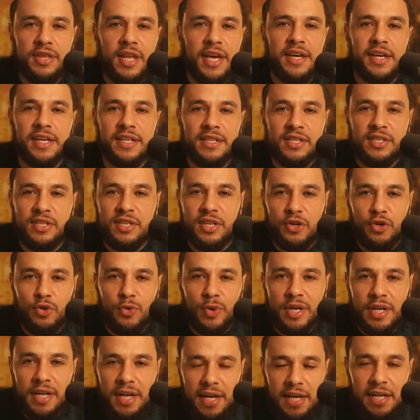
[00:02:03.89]
they consider
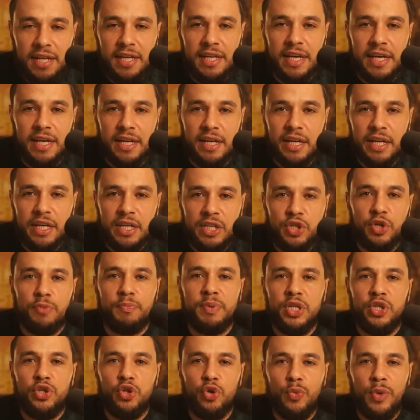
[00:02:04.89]
an idiot to
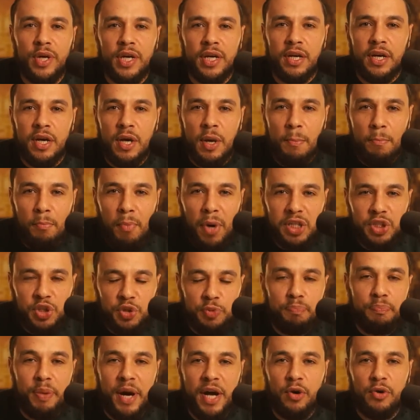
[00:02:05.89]
be doing
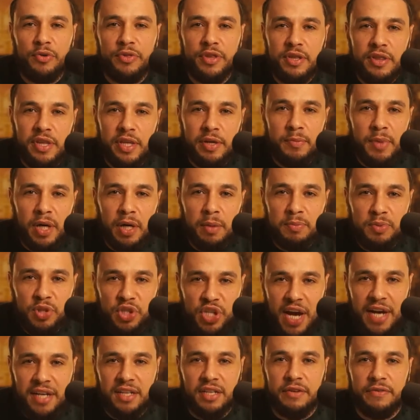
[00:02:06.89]
much better than them
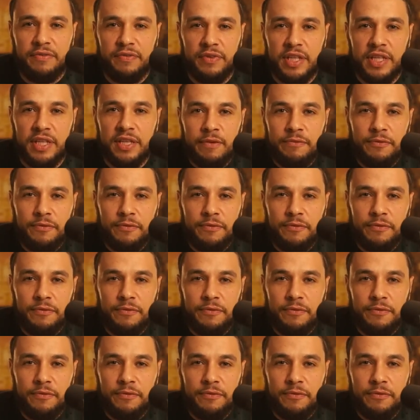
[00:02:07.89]
objectively.